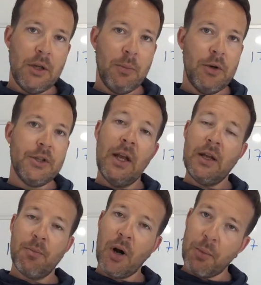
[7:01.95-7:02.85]
numbers and
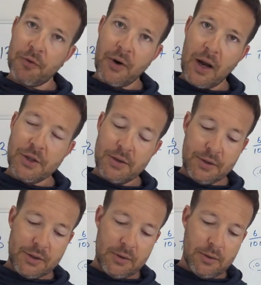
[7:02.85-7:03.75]
improper
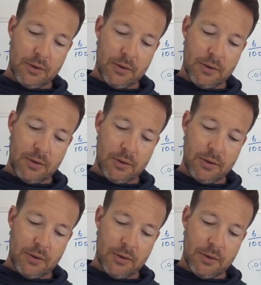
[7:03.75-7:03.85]
fractions,